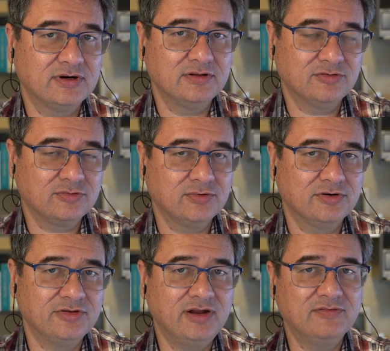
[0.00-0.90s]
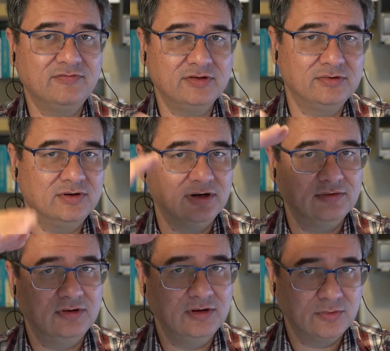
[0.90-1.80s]
this course? And I've given you a
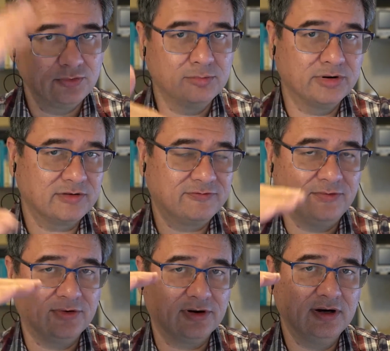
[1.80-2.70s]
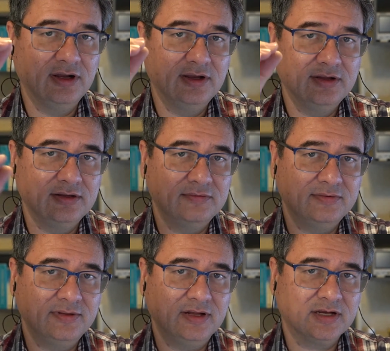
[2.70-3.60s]
rubric for
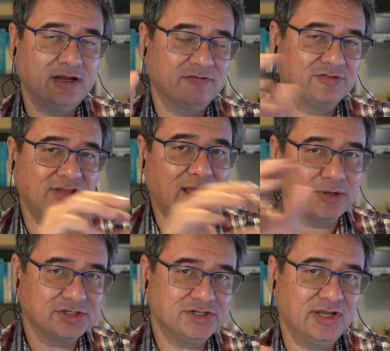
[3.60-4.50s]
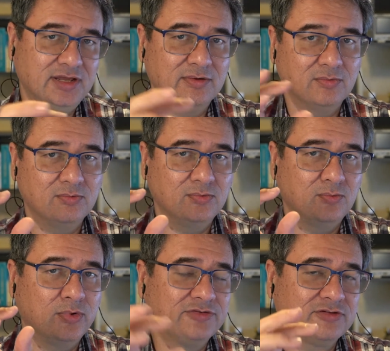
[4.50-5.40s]
kind of establishing
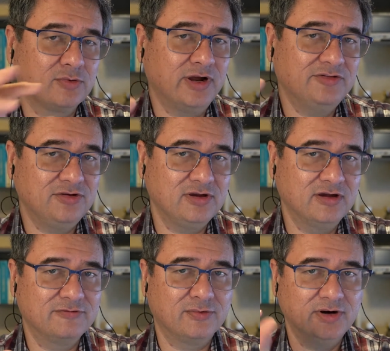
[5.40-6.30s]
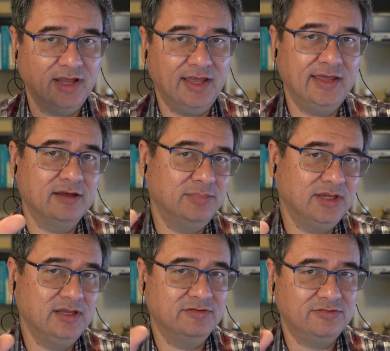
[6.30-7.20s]
what's the criteria for an A, a
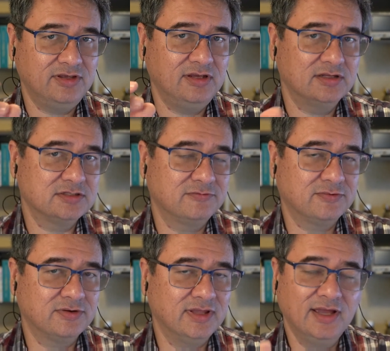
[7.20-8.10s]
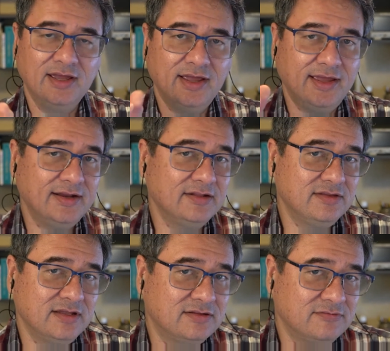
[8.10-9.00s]
B, a C, and so forth. And
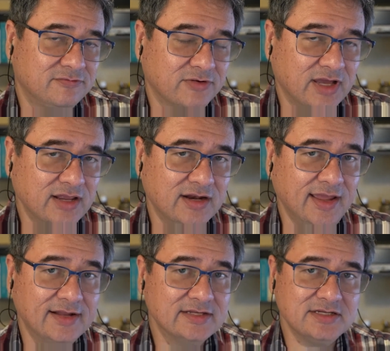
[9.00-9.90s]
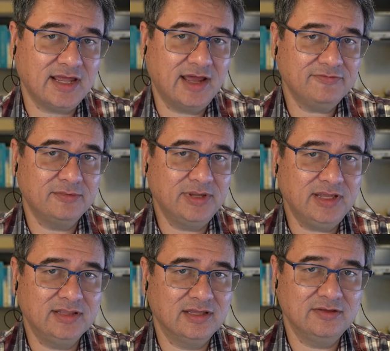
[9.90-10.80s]
for getting an A, it doesn't have to
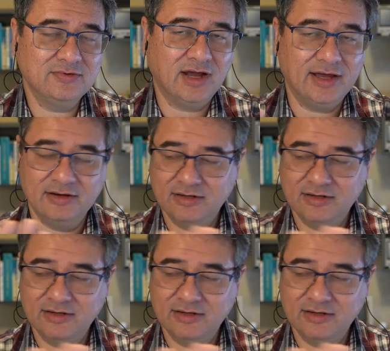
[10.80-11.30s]
be that you got